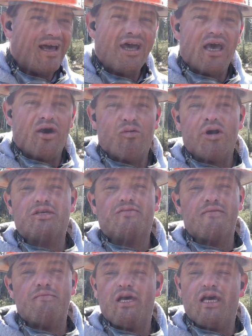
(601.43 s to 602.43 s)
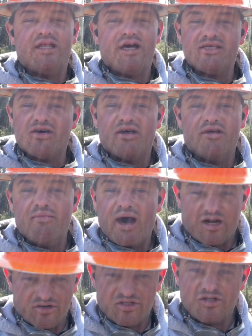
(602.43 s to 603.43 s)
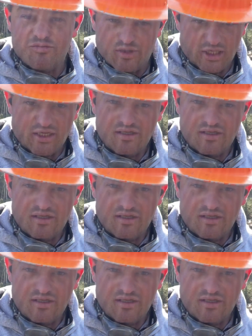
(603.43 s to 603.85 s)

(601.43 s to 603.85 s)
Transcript: It works for me, and that's all that matters to me.